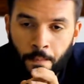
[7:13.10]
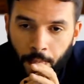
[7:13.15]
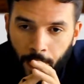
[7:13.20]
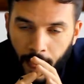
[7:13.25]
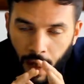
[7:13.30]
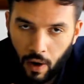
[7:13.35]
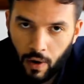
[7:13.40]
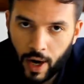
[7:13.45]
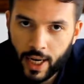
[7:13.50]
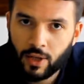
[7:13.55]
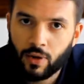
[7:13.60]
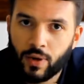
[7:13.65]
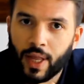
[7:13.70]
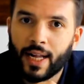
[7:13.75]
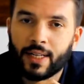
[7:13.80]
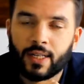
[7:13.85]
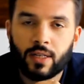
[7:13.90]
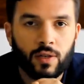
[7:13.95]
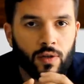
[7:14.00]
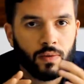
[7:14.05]
All right, so
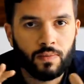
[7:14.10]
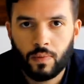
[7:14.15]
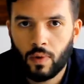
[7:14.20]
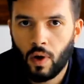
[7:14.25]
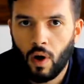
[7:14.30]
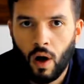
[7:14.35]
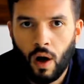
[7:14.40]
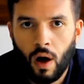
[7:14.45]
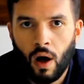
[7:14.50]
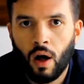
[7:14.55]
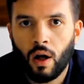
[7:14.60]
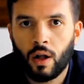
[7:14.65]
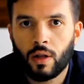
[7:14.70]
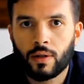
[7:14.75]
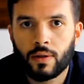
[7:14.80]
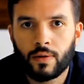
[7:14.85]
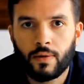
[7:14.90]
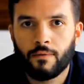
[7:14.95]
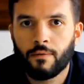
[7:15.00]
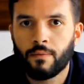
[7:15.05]
that's
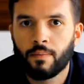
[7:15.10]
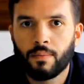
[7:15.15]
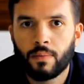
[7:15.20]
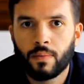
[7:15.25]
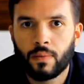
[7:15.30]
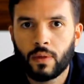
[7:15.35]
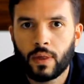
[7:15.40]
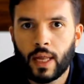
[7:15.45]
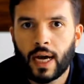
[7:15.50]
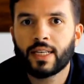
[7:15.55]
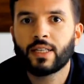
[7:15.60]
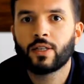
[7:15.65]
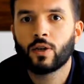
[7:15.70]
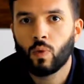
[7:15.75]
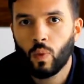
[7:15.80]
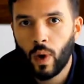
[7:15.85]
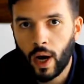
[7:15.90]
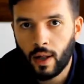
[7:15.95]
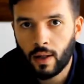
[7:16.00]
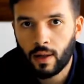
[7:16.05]
all nice and
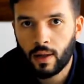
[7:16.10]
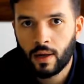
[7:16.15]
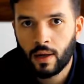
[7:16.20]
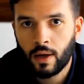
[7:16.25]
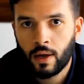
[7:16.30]
well.